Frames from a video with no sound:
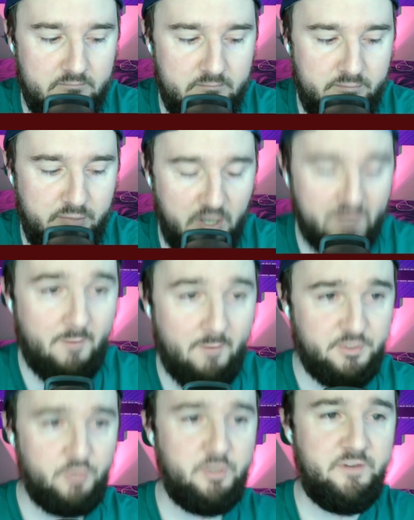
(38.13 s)

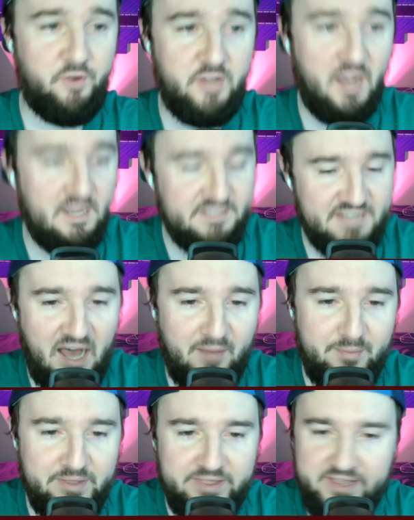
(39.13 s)
opportunity for you guys to
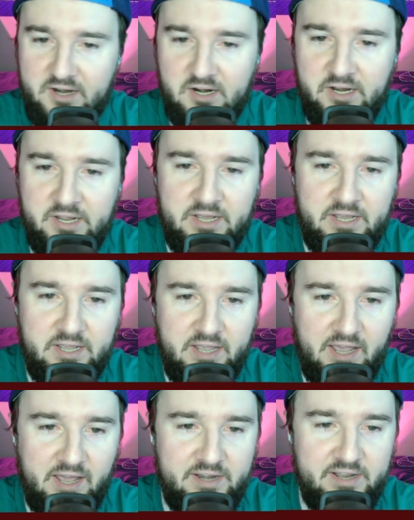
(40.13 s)
hop in there
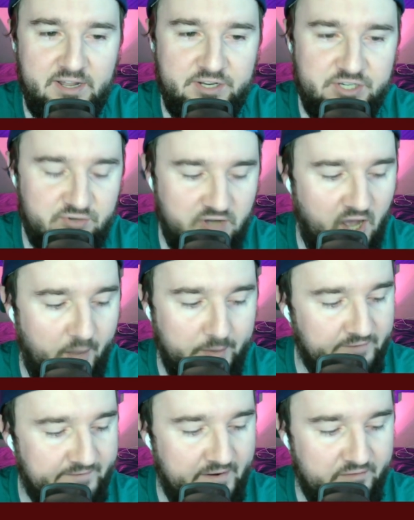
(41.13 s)
and just comment
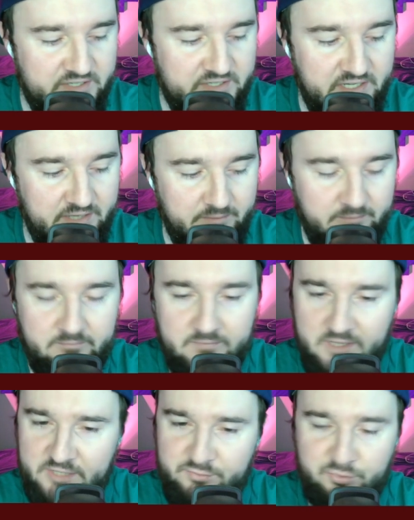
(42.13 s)
your favorite team.
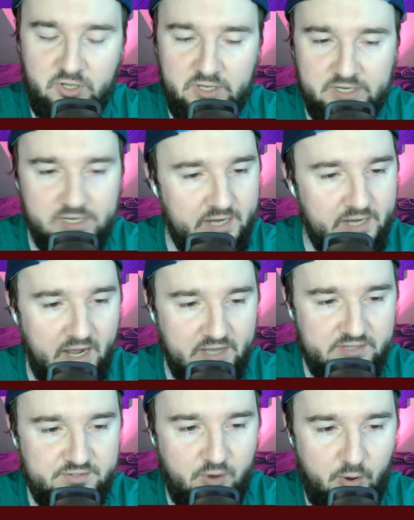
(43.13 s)
That's really it,
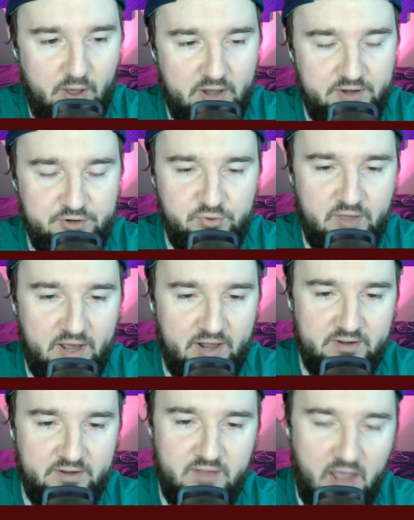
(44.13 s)
guys. So go ahead and do
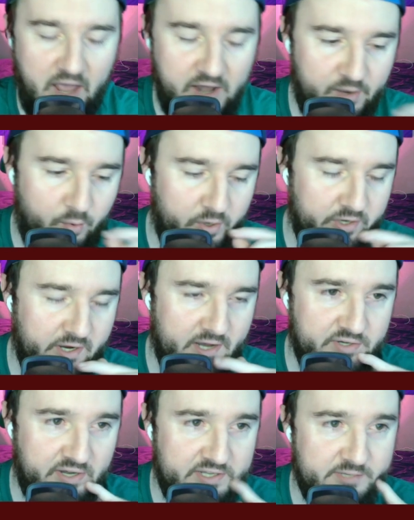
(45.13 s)
that, and one of you guys
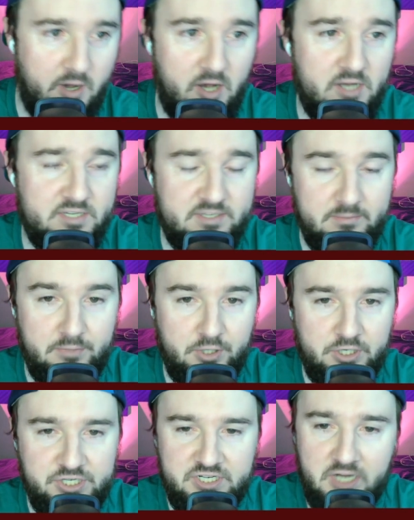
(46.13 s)
will get some awesome
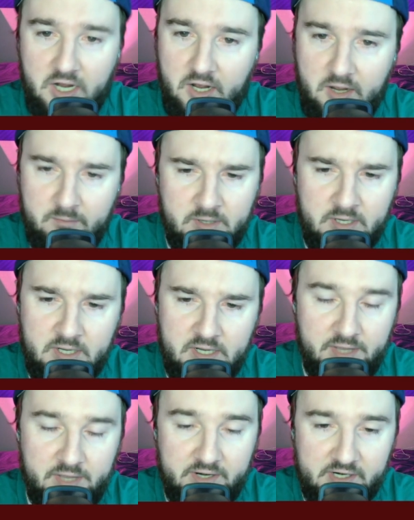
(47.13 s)
merch in
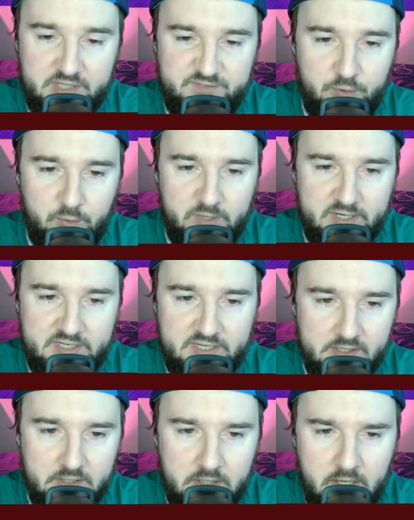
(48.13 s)
the next few weeks
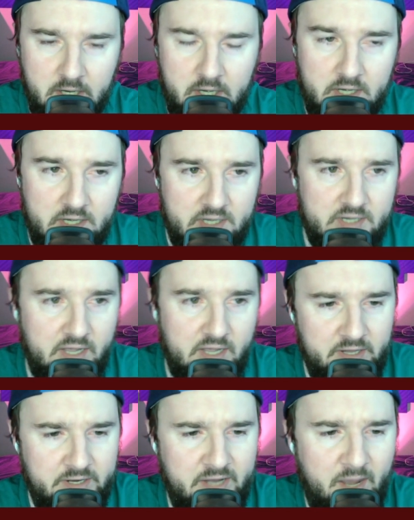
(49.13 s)
here. And
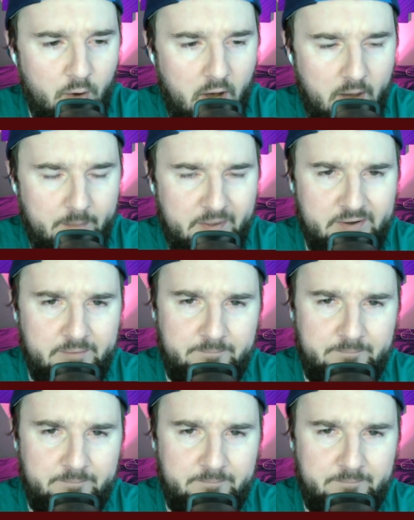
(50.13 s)
then yeah, we'll hop in it.